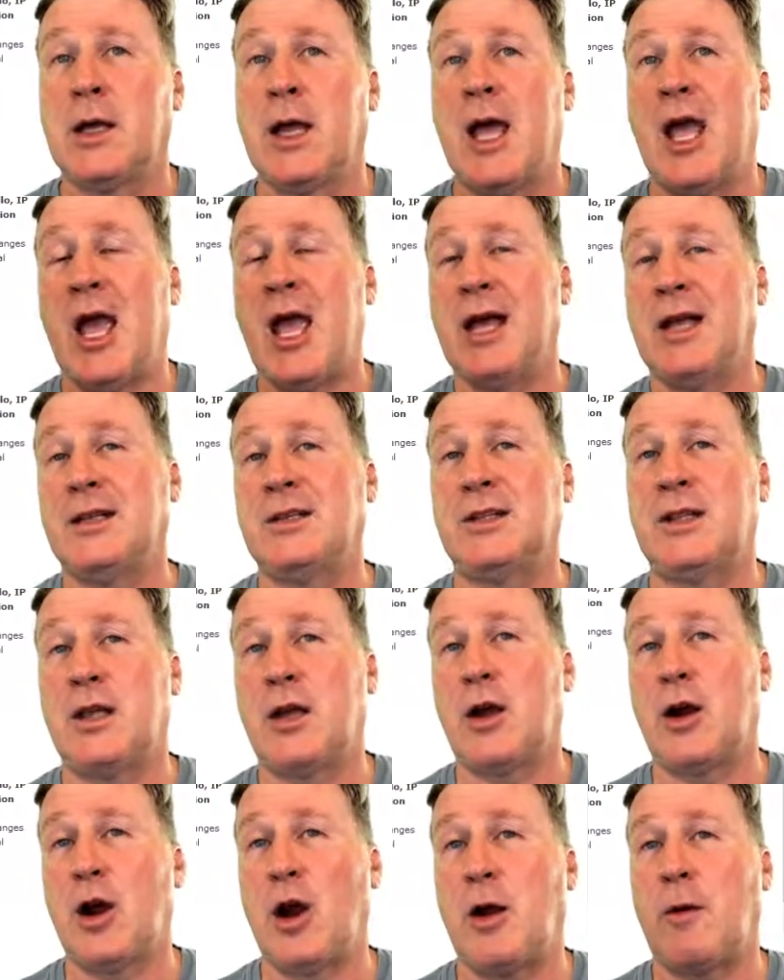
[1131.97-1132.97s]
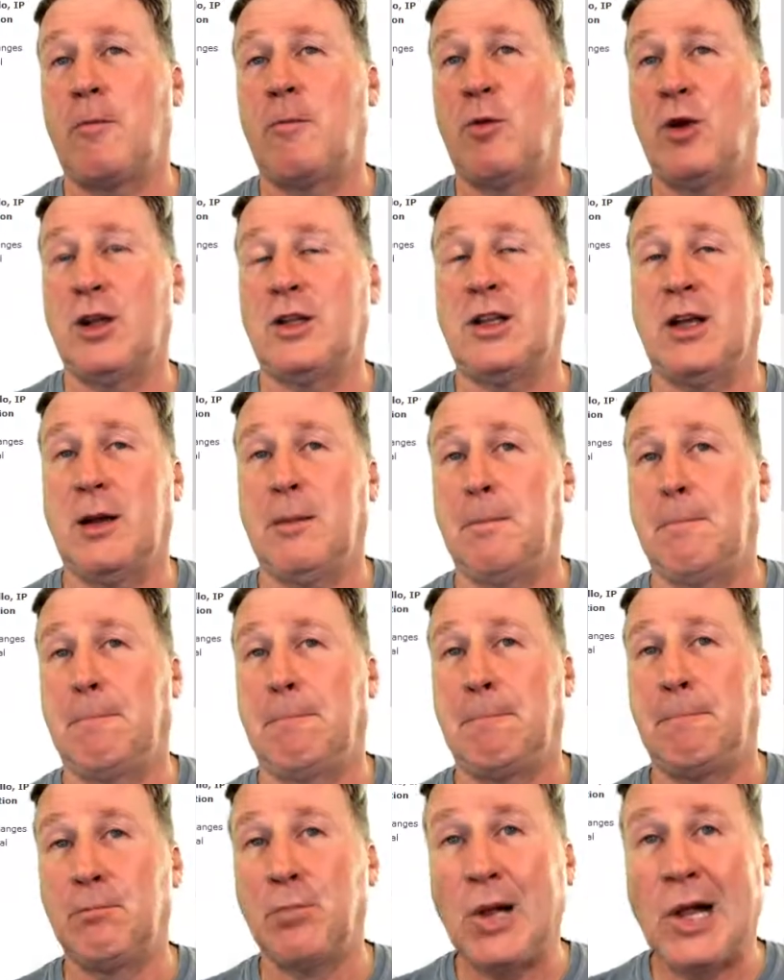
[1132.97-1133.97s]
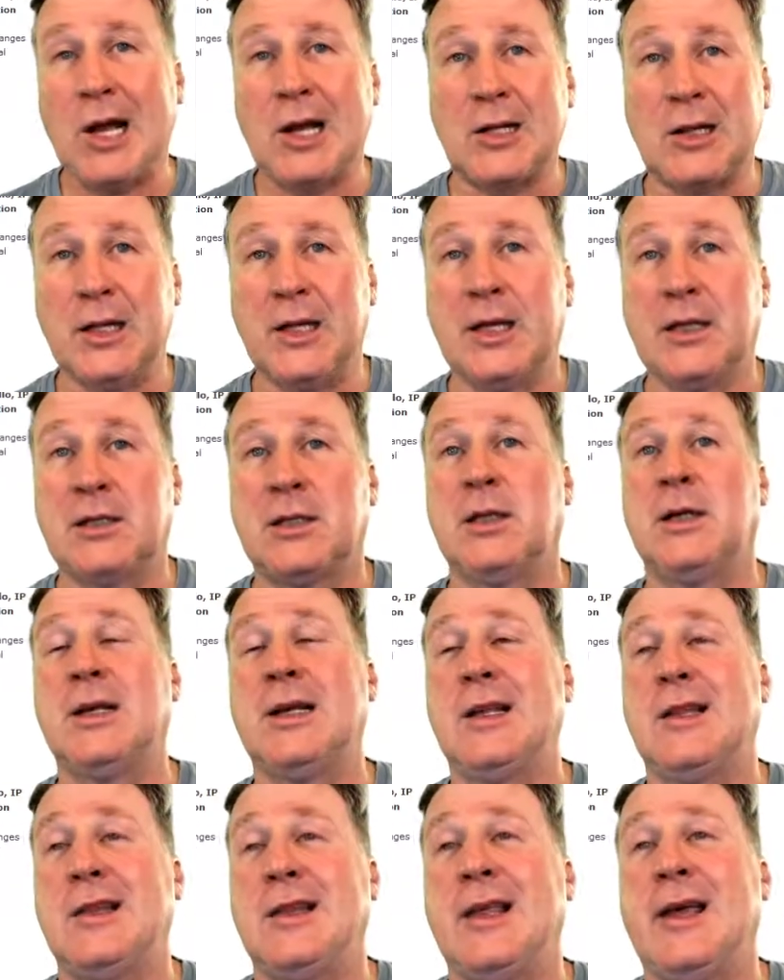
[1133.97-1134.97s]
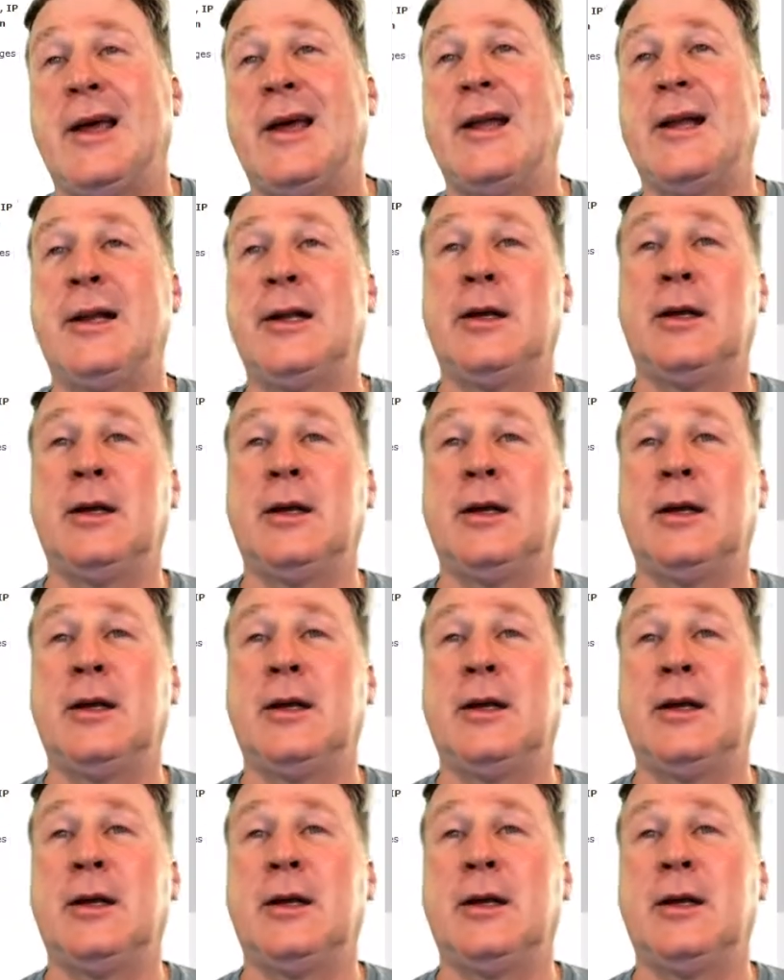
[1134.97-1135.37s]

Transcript: as their real-time block list, then